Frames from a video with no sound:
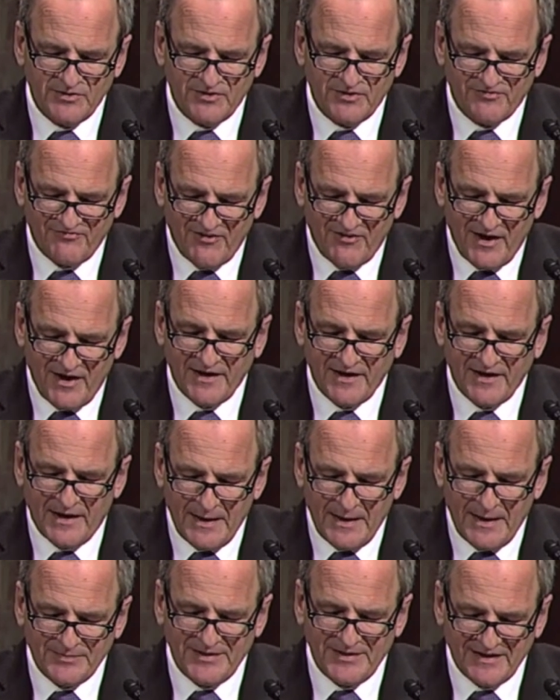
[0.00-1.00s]
to
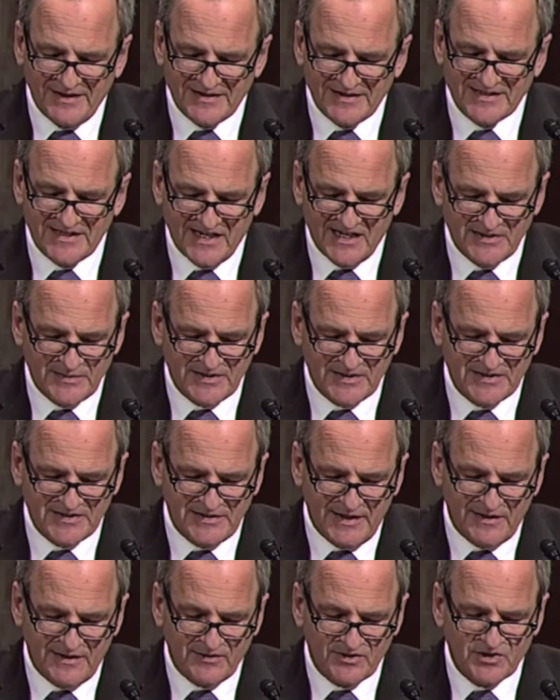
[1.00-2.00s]
define updated
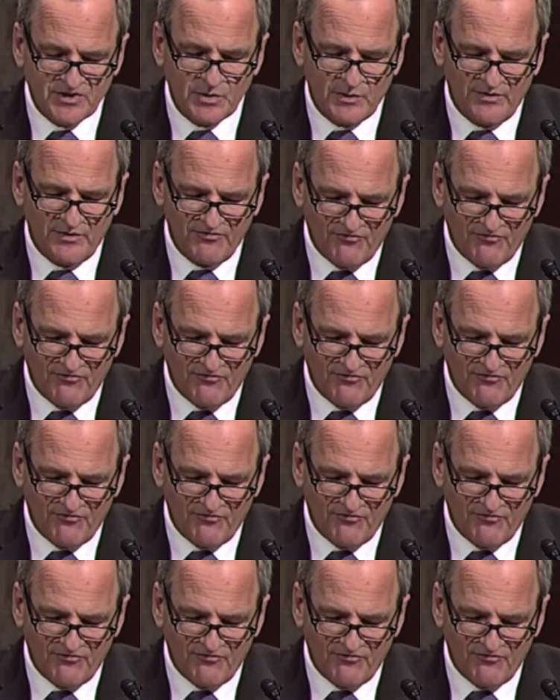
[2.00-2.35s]
seismic standards